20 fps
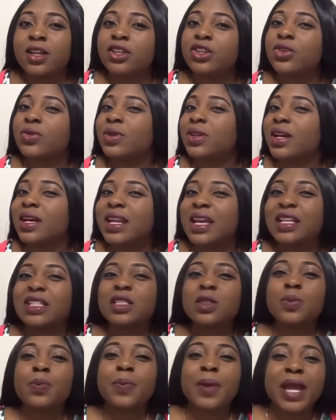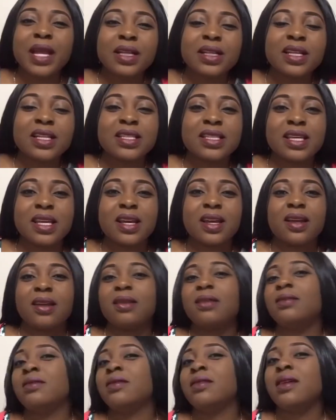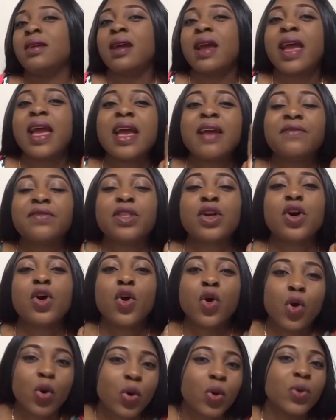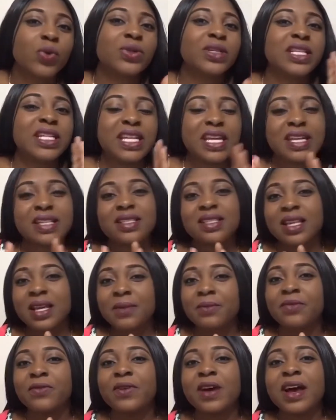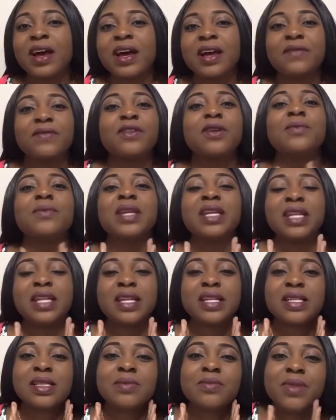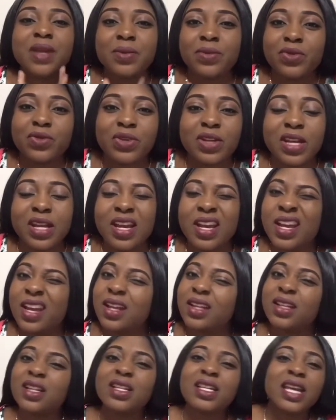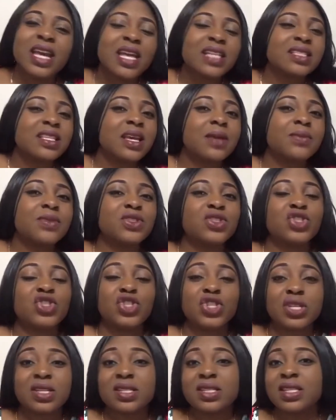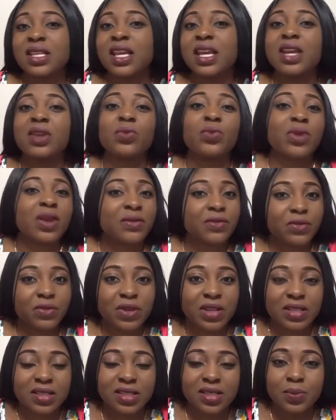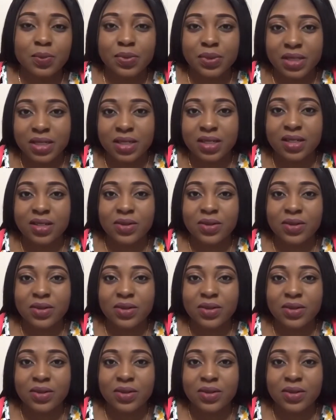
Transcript: you are not expected to have the whole DSM-5 committed to memory. The DSM is just a reference book,